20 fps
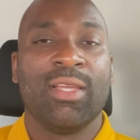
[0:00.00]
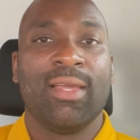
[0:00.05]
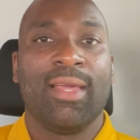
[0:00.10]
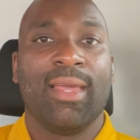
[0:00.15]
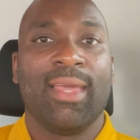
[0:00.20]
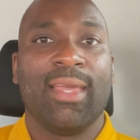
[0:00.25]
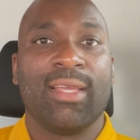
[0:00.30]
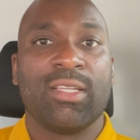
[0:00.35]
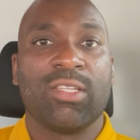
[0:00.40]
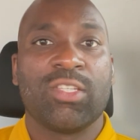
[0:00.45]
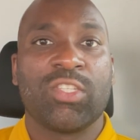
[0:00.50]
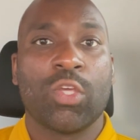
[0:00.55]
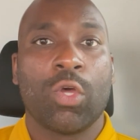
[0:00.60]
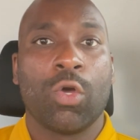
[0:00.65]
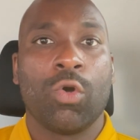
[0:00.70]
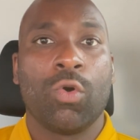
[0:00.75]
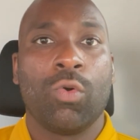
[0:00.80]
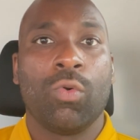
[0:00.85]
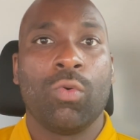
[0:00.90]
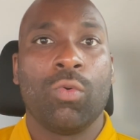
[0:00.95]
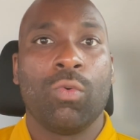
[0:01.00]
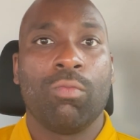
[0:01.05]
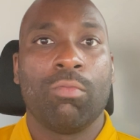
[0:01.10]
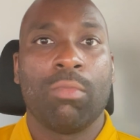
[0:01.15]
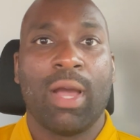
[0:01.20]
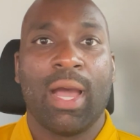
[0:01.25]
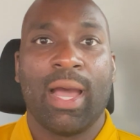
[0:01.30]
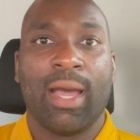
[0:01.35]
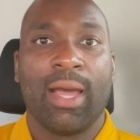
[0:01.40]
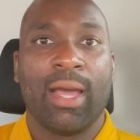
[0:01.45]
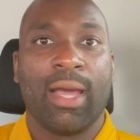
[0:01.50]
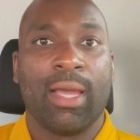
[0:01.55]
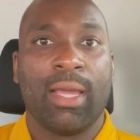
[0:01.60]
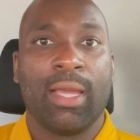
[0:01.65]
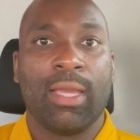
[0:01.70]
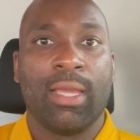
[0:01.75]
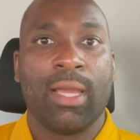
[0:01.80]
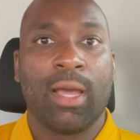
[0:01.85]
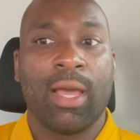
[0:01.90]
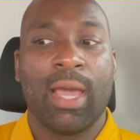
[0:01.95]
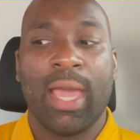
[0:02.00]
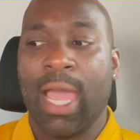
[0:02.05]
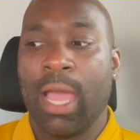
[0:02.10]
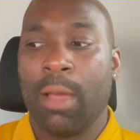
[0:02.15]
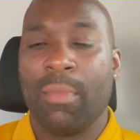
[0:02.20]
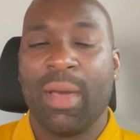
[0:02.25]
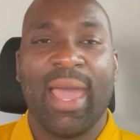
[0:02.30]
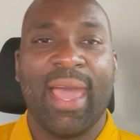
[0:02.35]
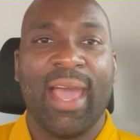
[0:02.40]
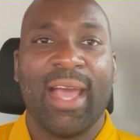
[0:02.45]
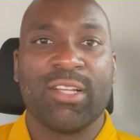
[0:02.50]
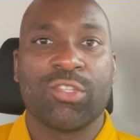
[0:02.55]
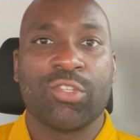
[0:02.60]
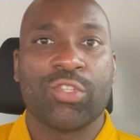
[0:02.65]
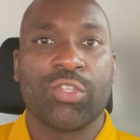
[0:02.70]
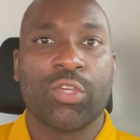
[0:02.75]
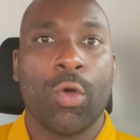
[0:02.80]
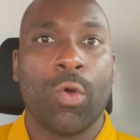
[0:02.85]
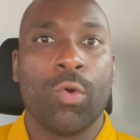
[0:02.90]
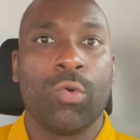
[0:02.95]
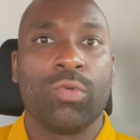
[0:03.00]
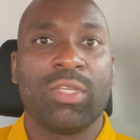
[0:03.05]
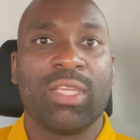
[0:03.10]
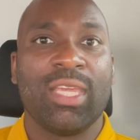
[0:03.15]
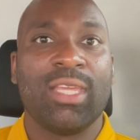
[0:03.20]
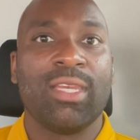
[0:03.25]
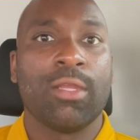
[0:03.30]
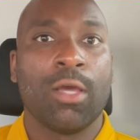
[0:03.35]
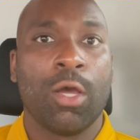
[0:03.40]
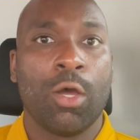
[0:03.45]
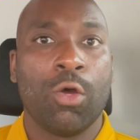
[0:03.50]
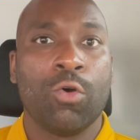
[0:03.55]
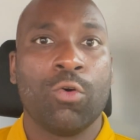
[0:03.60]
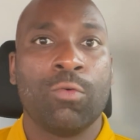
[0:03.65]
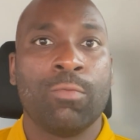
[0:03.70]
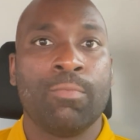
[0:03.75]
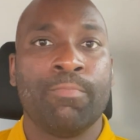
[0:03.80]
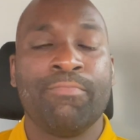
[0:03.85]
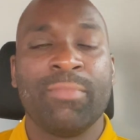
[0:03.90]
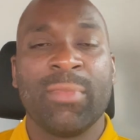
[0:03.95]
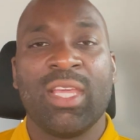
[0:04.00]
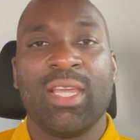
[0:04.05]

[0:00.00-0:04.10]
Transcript: And so I had my hazards on getting home,